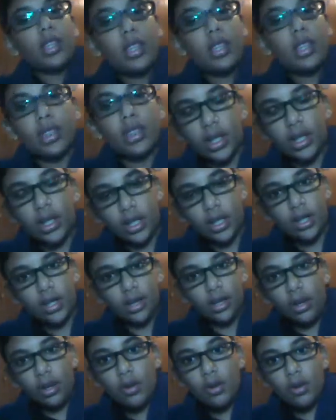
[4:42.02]
And then they
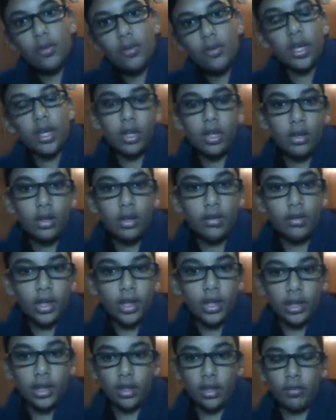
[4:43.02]
try over and over,
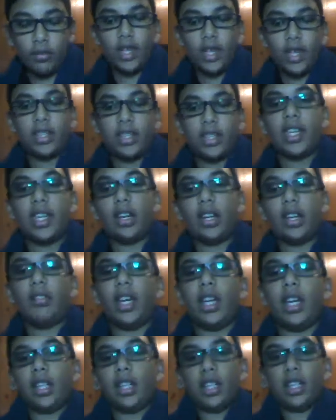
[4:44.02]
and then they finally get it
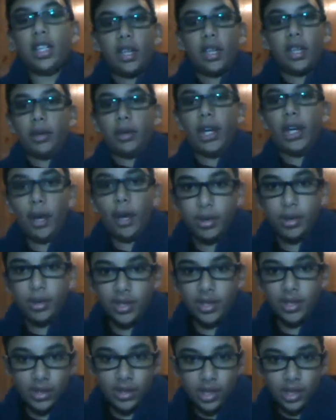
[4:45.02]
right. Then what
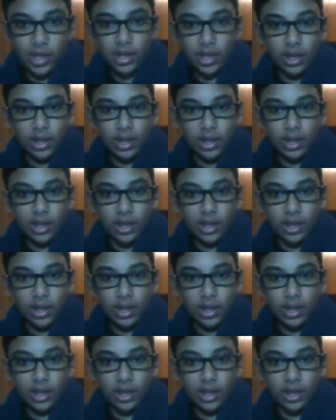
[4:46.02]
happens?